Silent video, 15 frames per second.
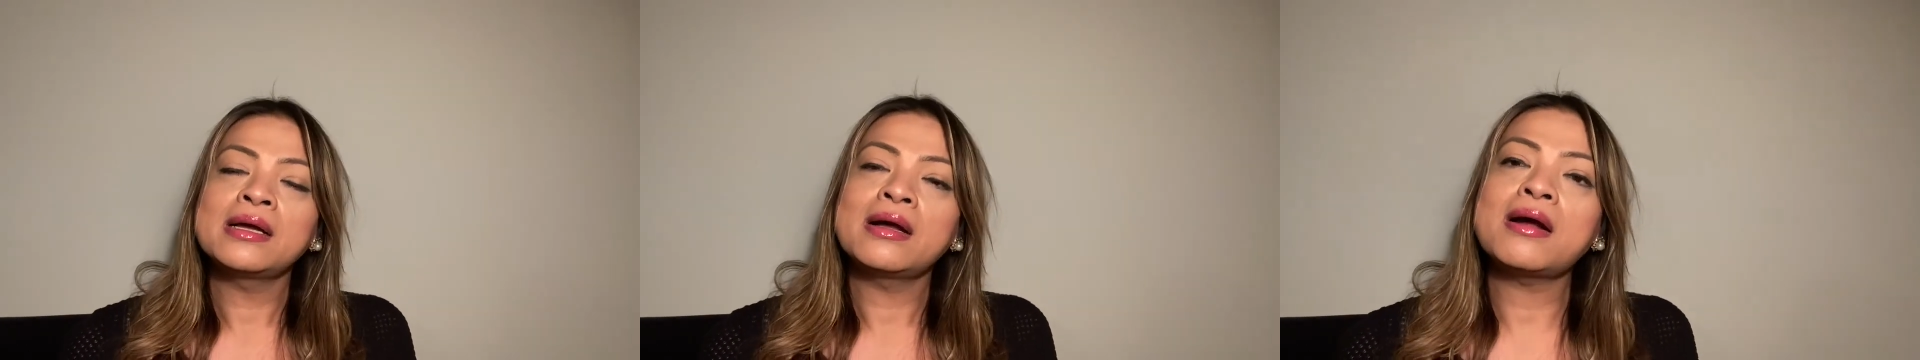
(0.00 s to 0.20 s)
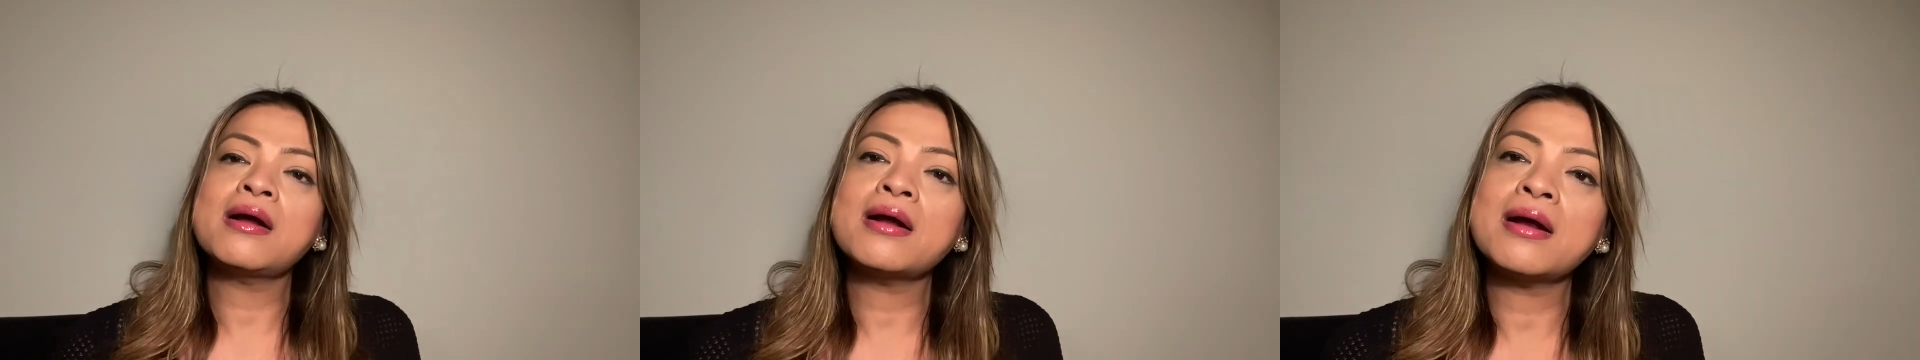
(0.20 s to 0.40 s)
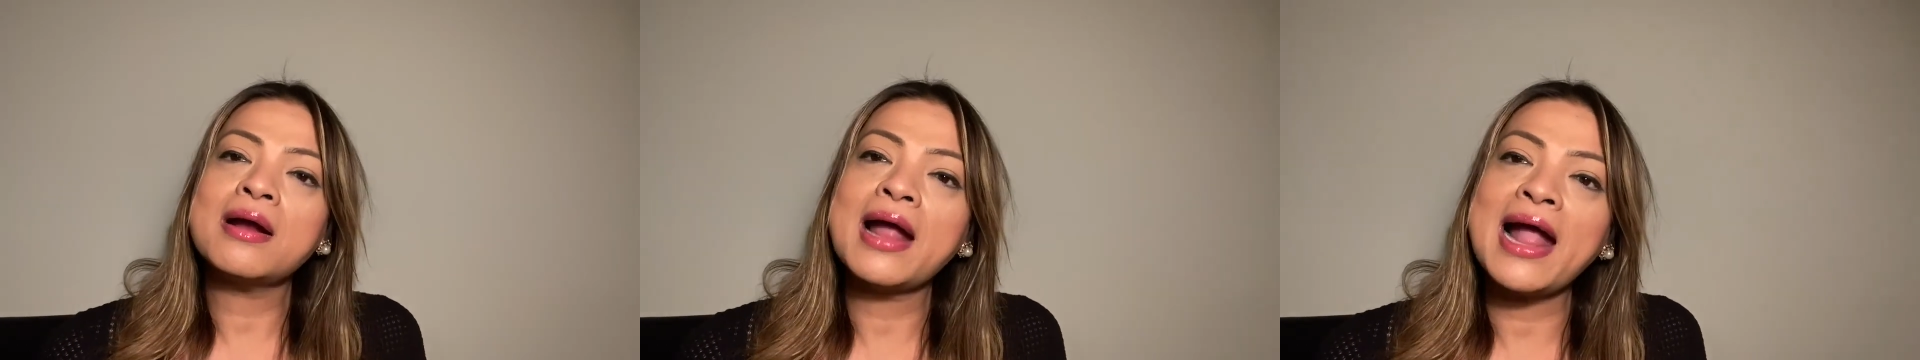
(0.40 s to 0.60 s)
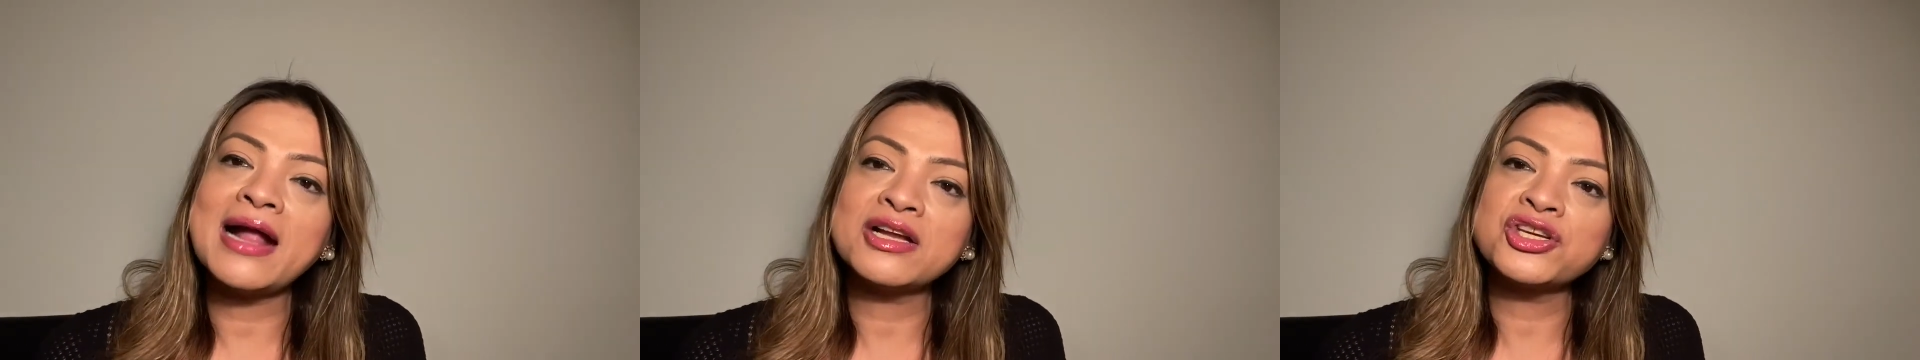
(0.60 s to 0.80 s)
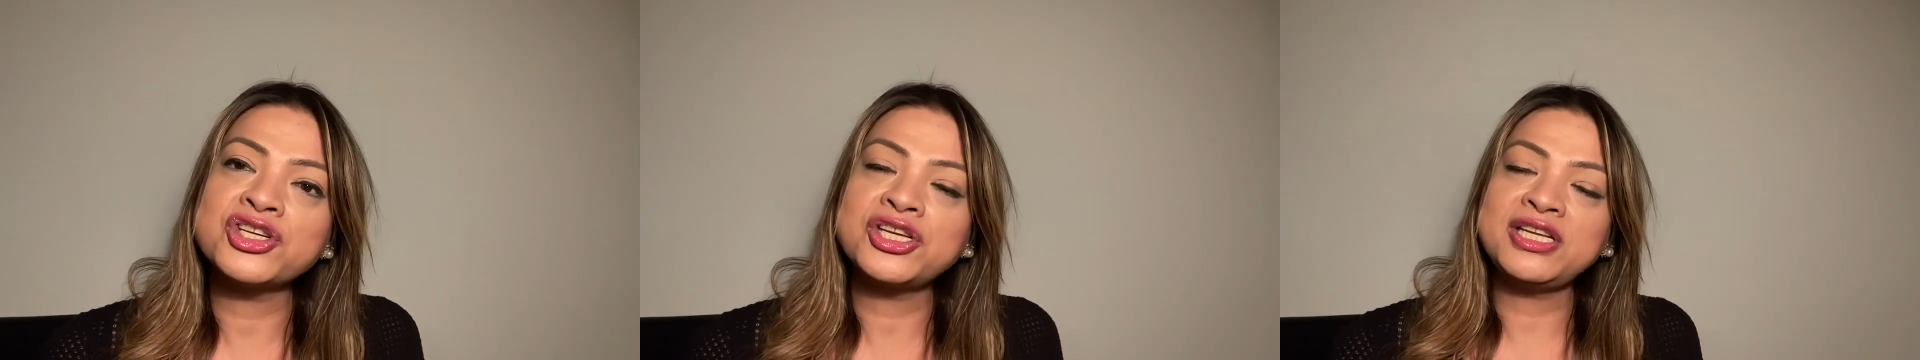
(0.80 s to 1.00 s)
are
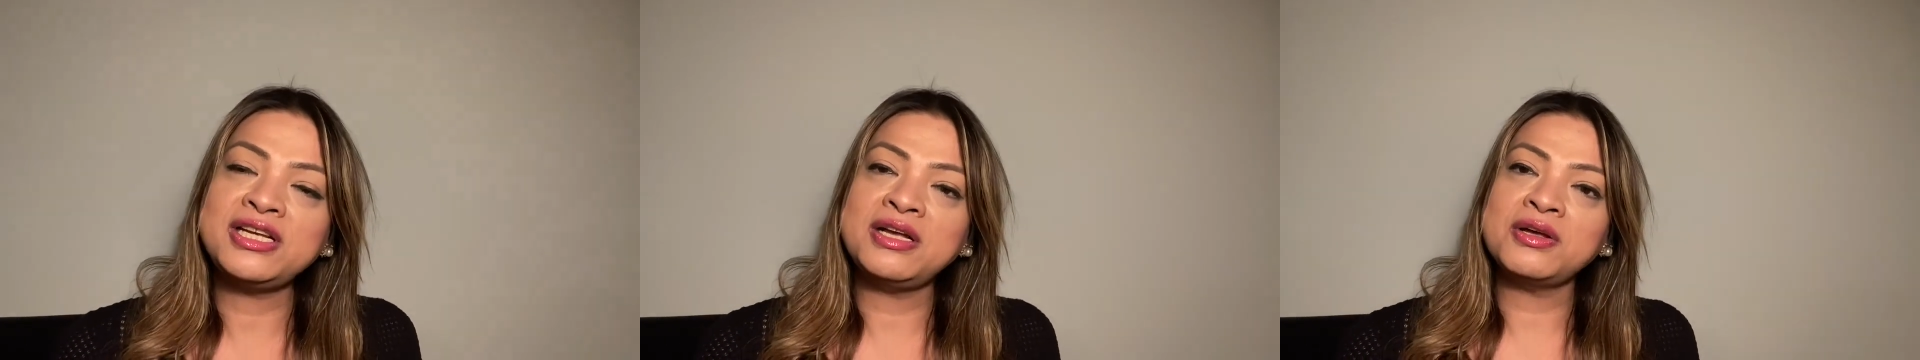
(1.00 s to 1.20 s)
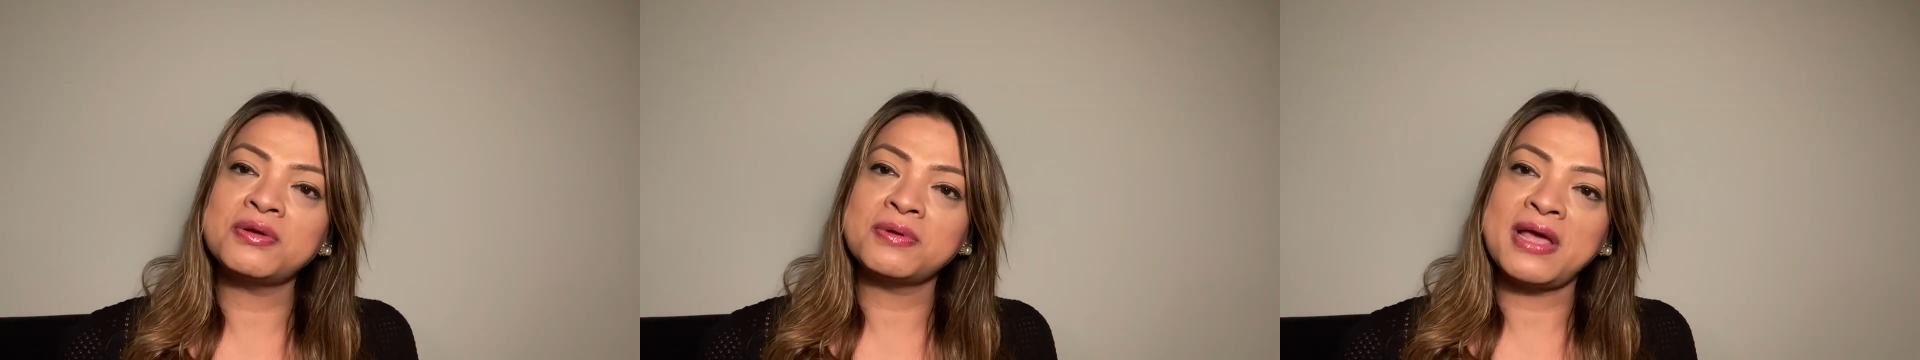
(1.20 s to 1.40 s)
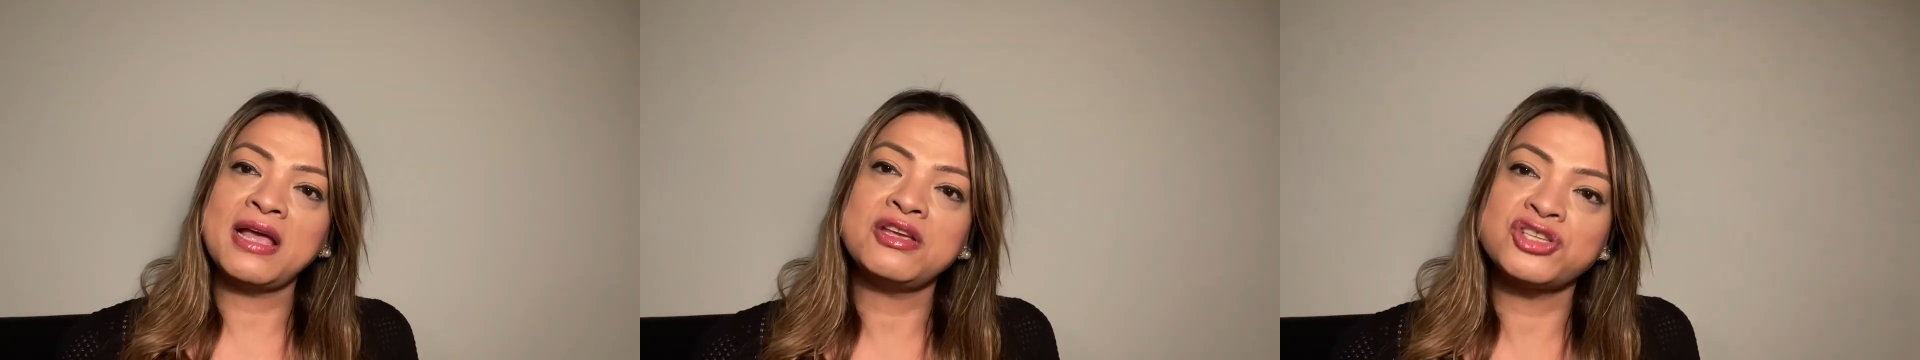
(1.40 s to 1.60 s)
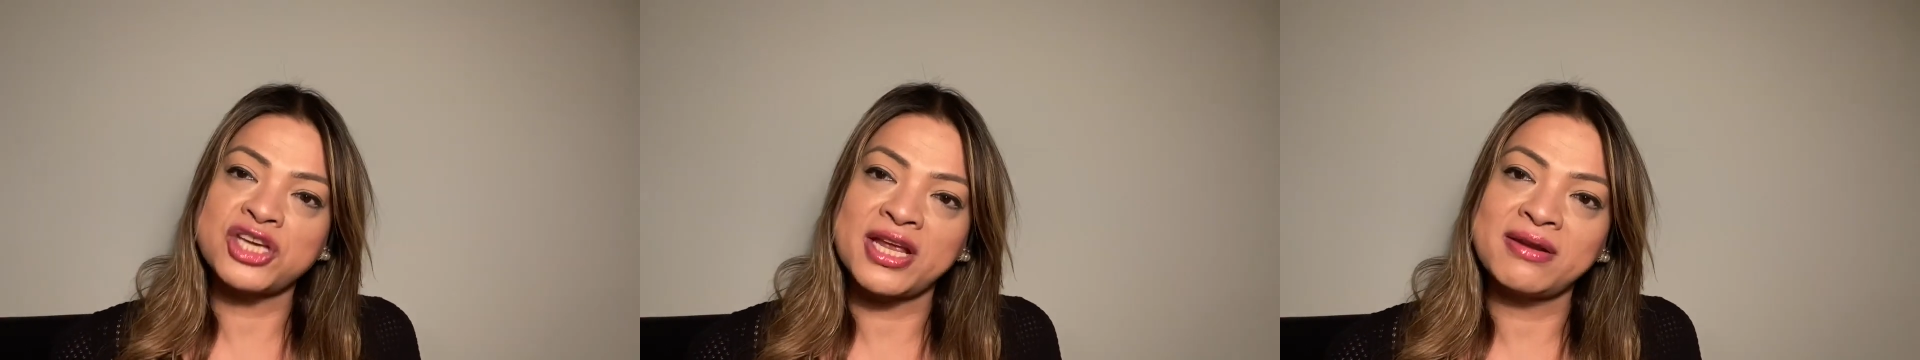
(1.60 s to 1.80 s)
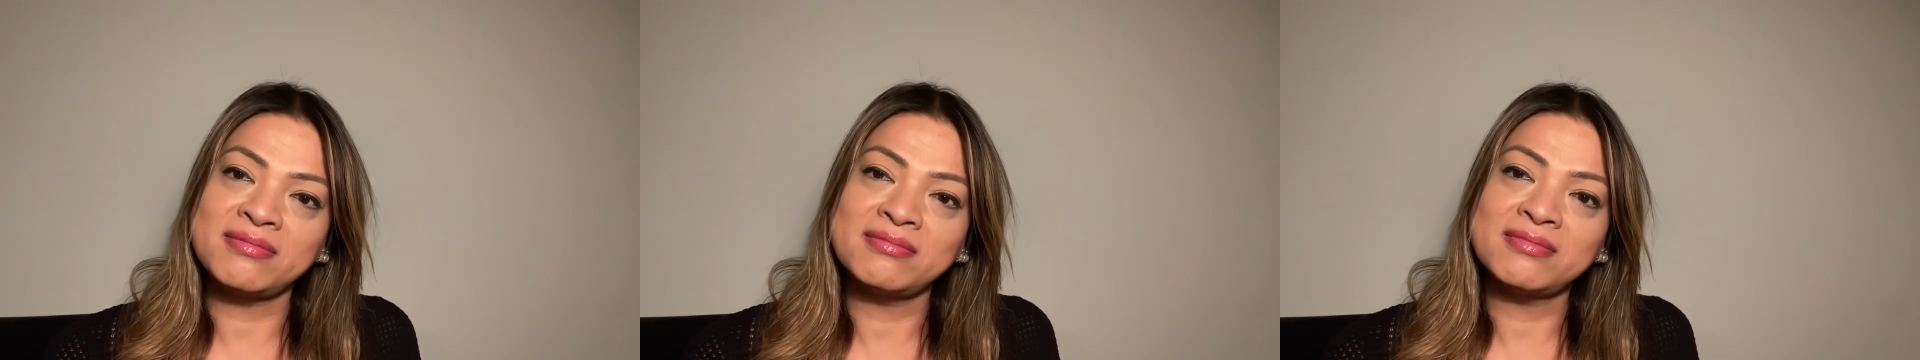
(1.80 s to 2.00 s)
actually Caucasian